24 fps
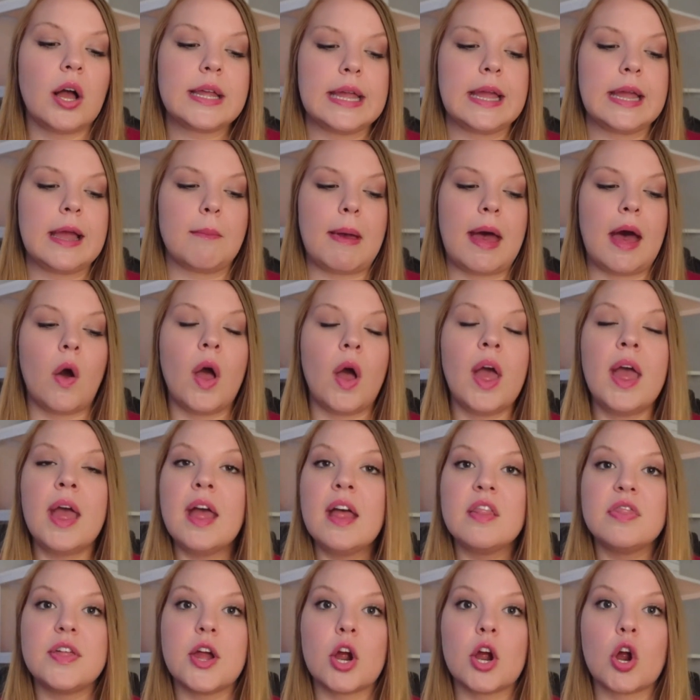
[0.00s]
about
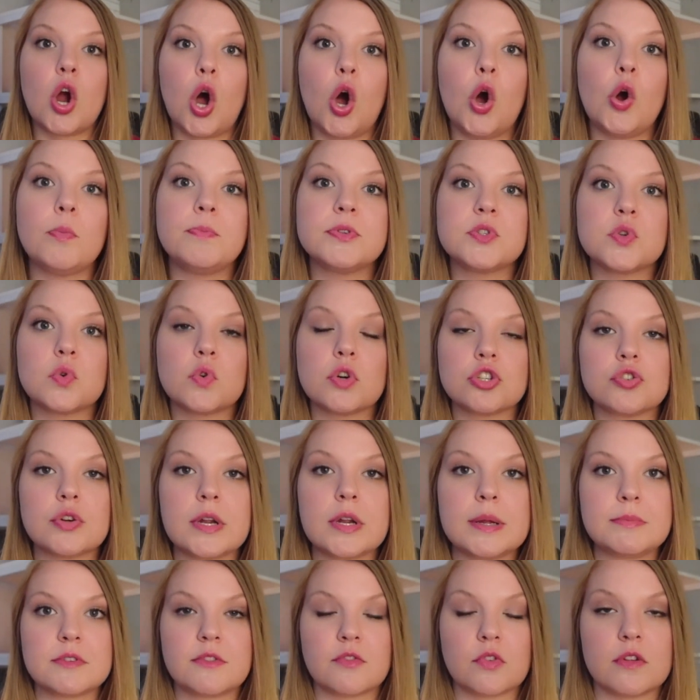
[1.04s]
their hopes or
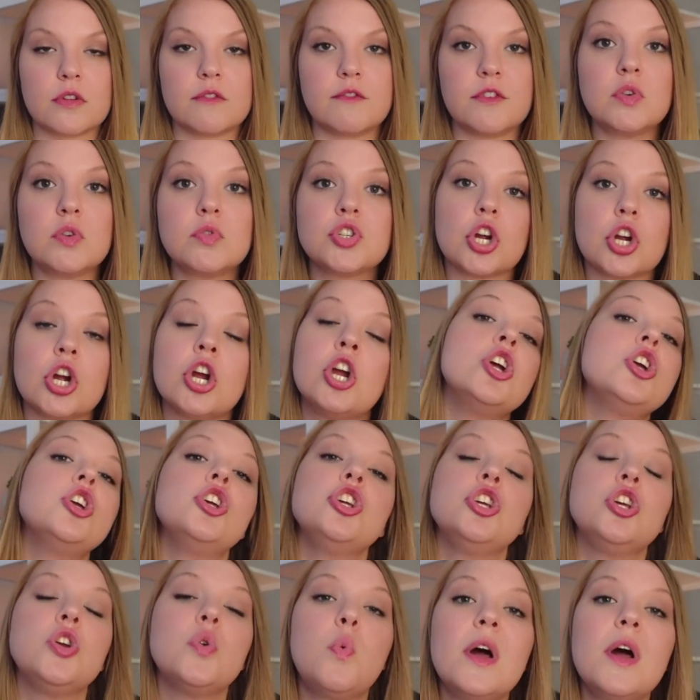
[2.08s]
dreams for the future,
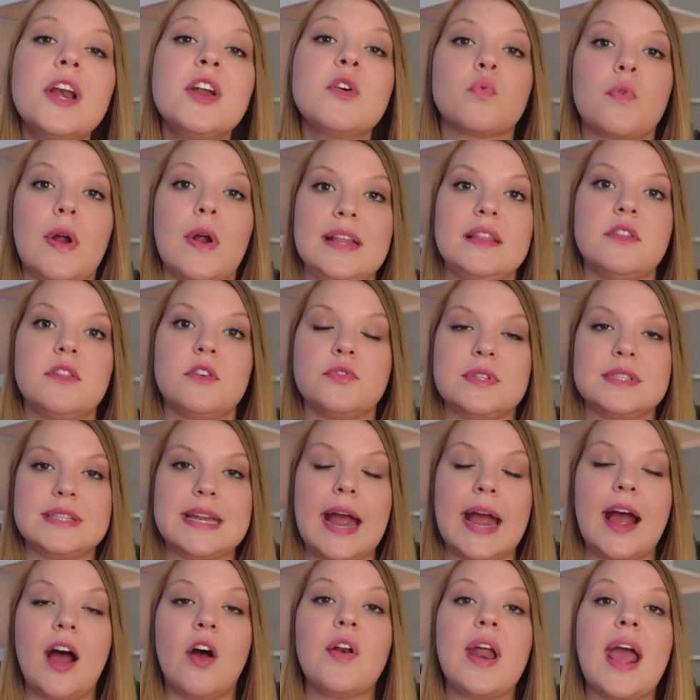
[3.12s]
you want to write those
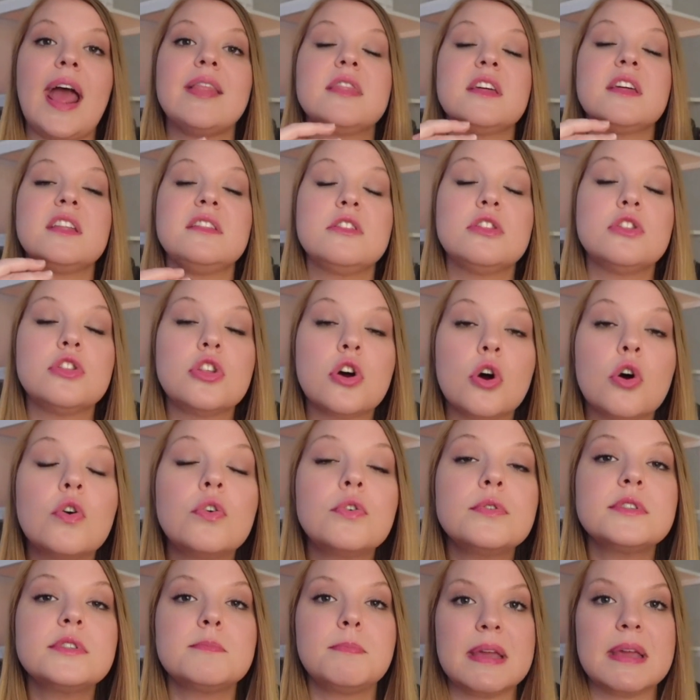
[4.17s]
down, and then
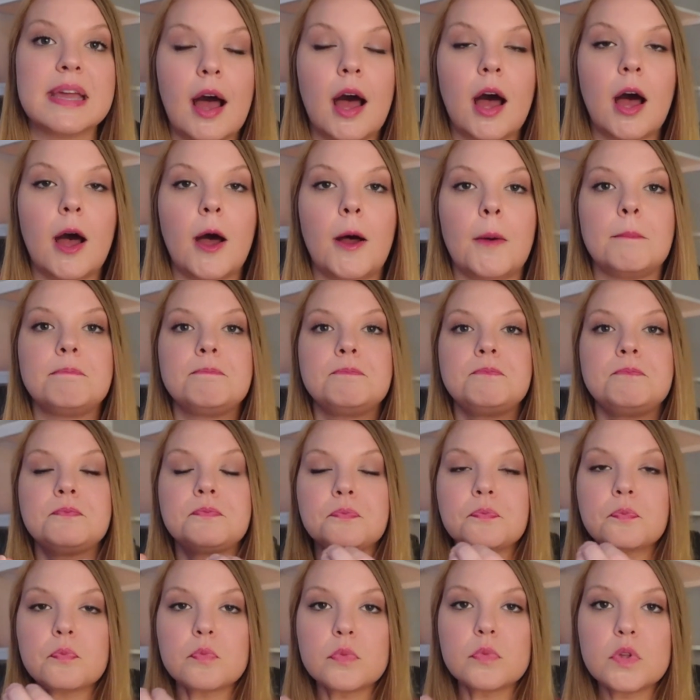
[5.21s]
those become
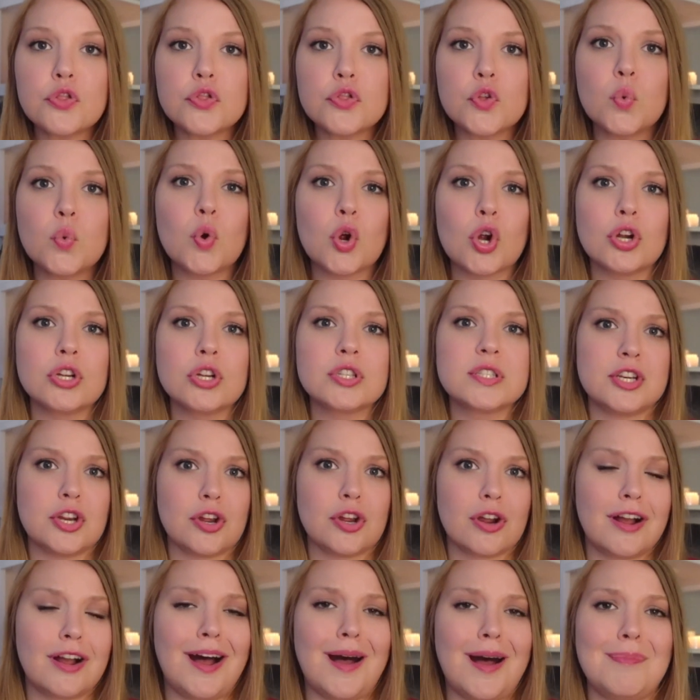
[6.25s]
the words in your
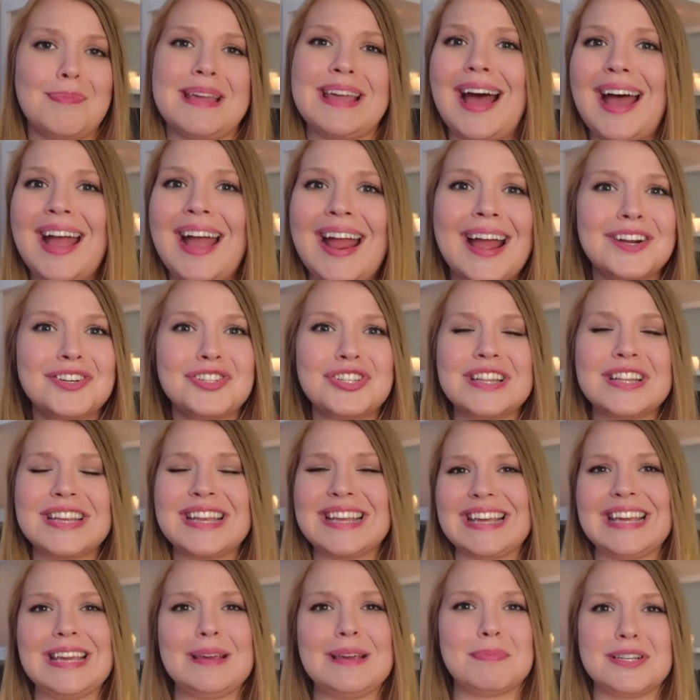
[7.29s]
copy. I actually
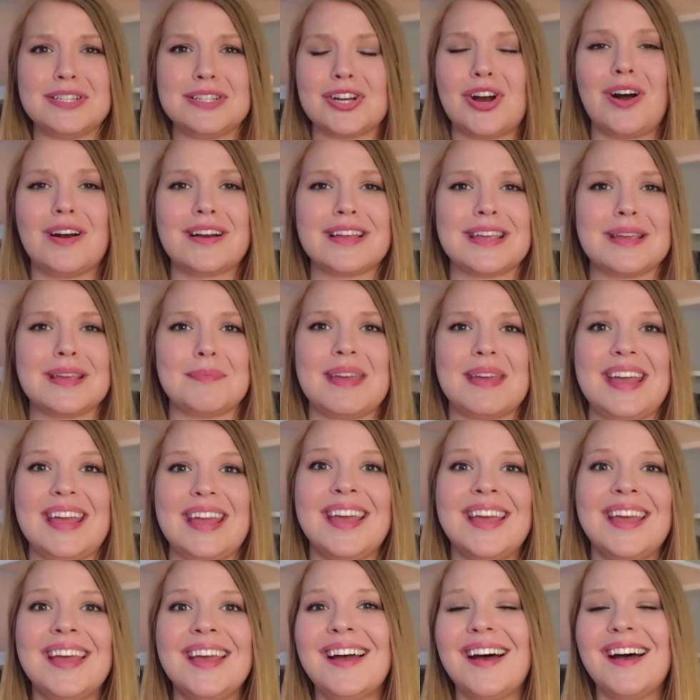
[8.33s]
keep a document
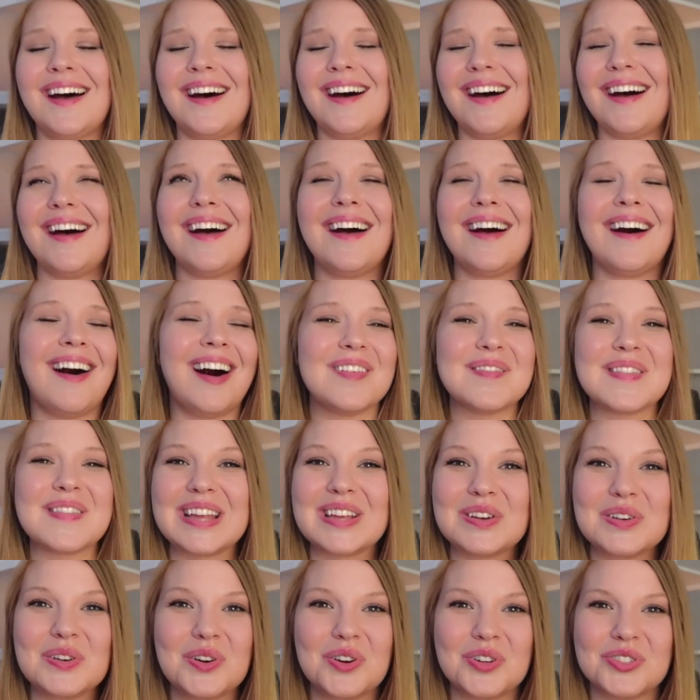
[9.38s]
uh, on my
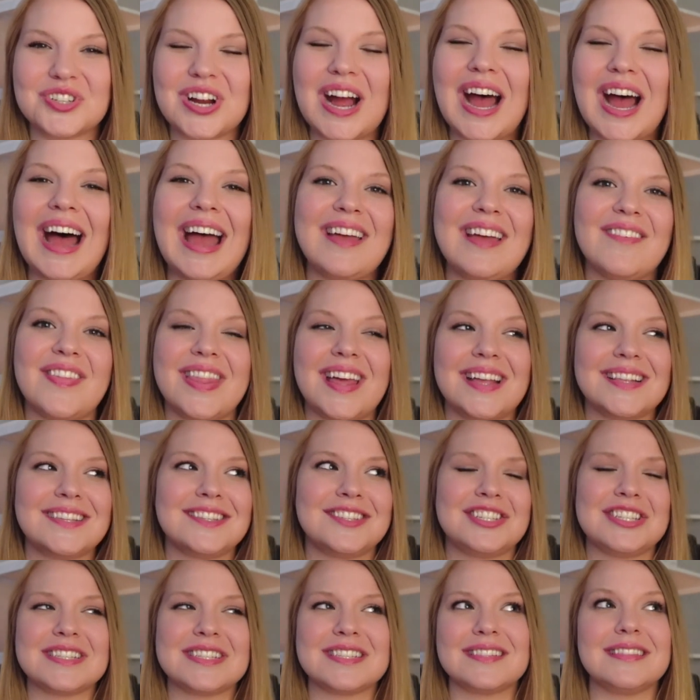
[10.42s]
Google Drive that's
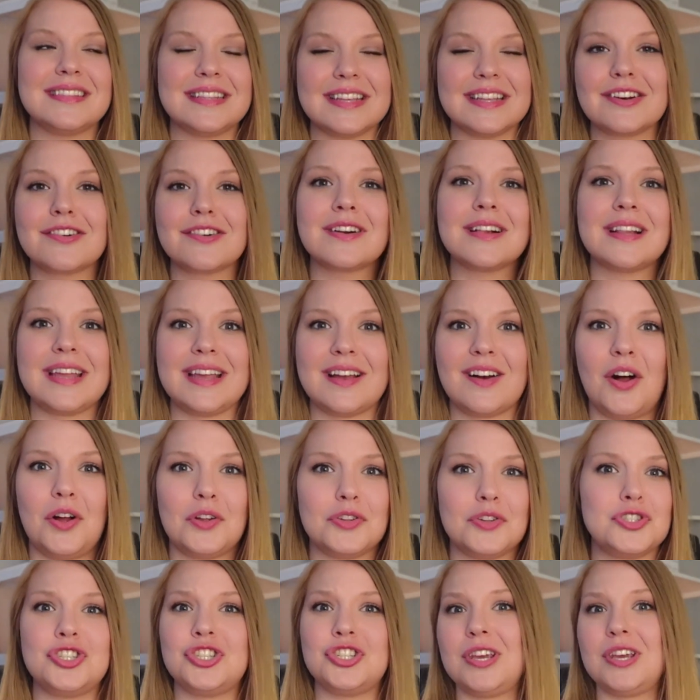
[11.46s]
just literally called
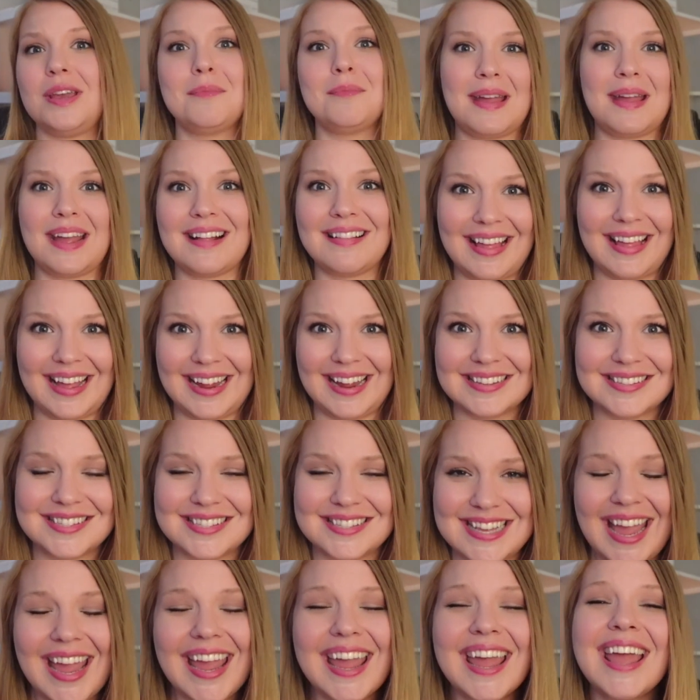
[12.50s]
Shit My Clients
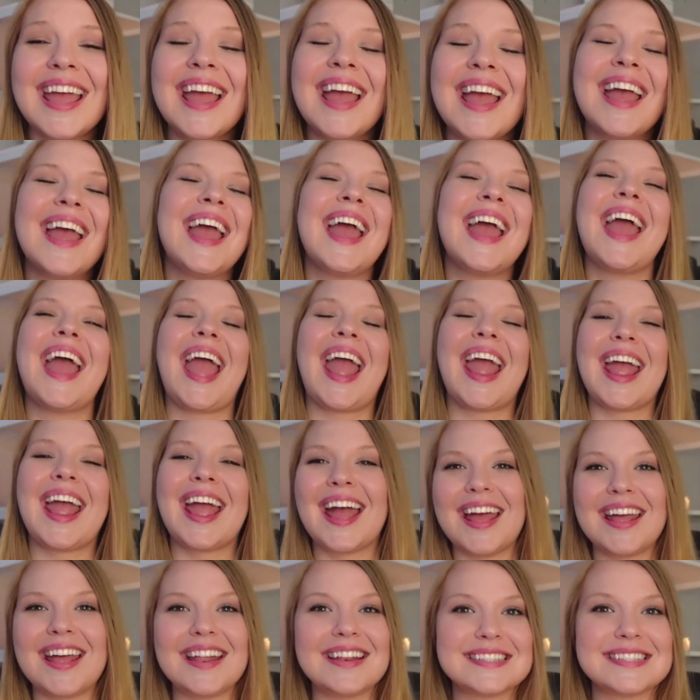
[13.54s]
Say.
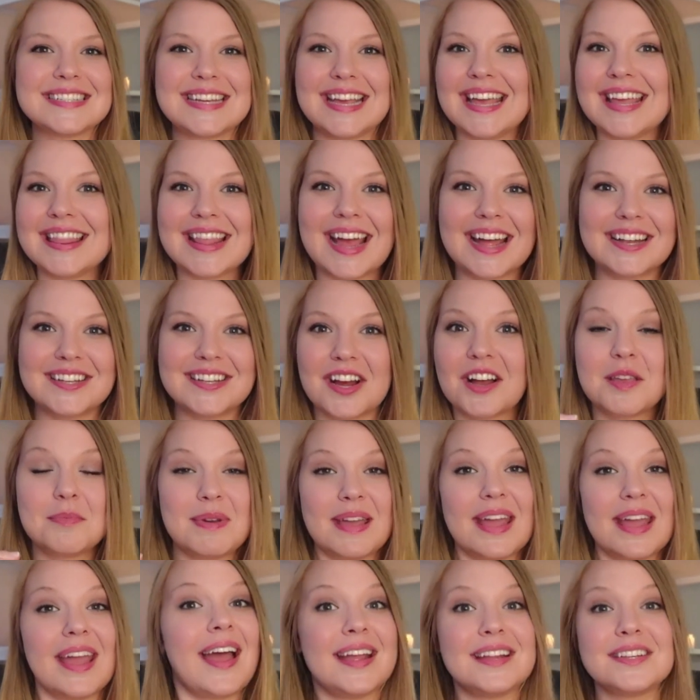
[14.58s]
And in that
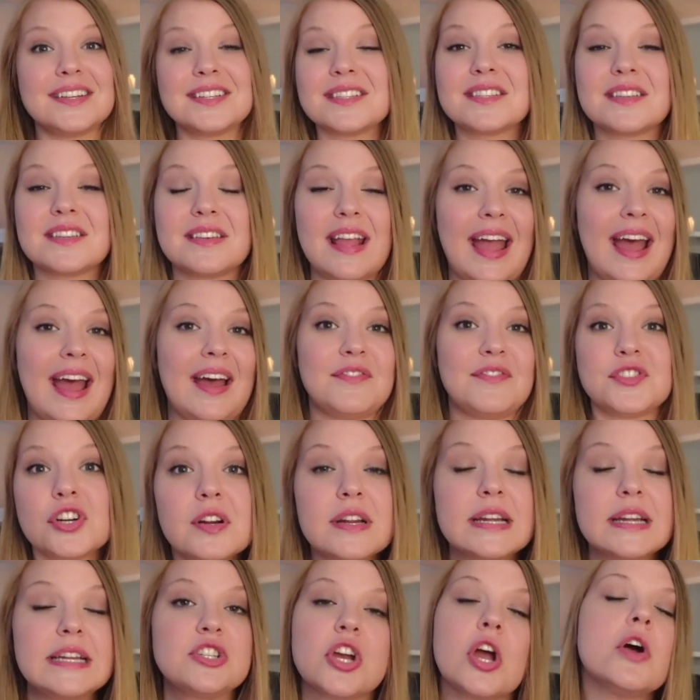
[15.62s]
document, I just, after
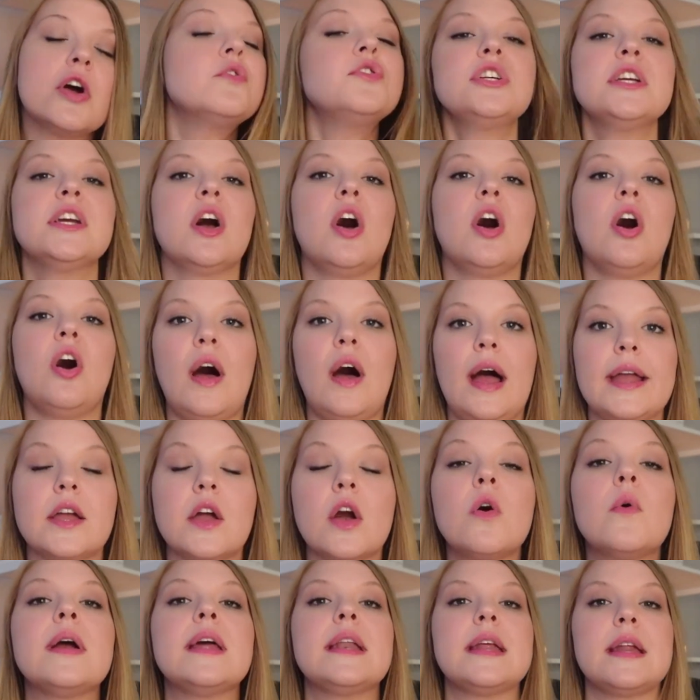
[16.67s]
each coaching call, I
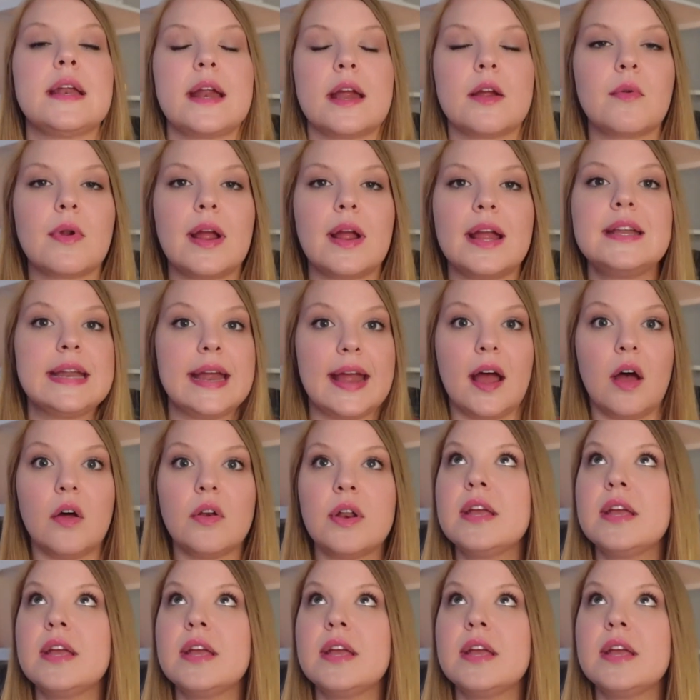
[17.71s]
go in and I write down